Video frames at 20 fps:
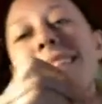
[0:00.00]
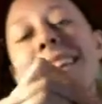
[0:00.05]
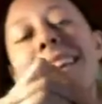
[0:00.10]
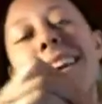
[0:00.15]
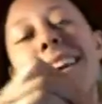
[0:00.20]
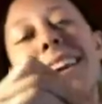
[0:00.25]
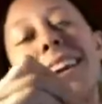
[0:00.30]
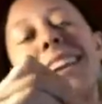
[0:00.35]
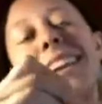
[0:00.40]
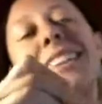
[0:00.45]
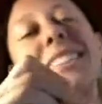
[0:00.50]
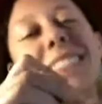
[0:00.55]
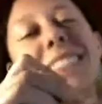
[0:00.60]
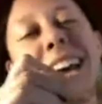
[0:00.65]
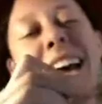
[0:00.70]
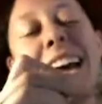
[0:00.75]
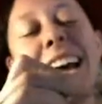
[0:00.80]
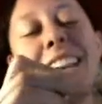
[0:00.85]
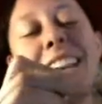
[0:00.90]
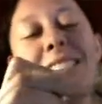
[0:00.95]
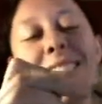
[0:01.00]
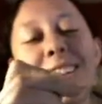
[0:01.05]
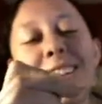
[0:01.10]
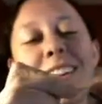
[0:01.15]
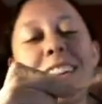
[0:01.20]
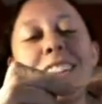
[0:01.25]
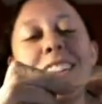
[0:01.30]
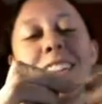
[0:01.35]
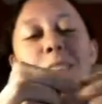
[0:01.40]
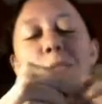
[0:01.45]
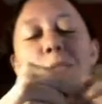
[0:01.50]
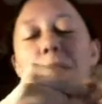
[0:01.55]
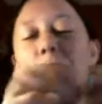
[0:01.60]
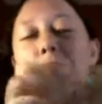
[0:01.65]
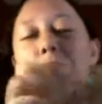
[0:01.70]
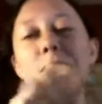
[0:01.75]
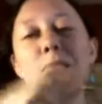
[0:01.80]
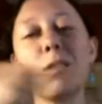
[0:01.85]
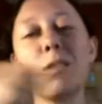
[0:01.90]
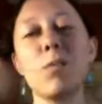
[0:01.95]
It gets kind of crazy with all
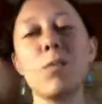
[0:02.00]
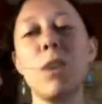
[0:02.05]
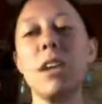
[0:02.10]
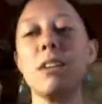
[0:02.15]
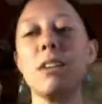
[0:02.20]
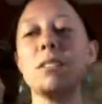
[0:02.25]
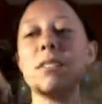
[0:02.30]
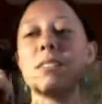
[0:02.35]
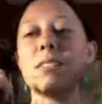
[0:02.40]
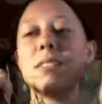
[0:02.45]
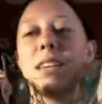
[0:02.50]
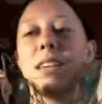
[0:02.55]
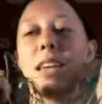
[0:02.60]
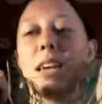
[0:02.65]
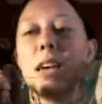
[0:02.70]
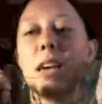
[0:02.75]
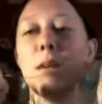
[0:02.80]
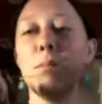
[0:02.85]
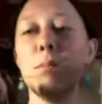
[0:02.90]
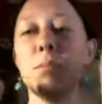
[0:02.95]
these wires sticking up,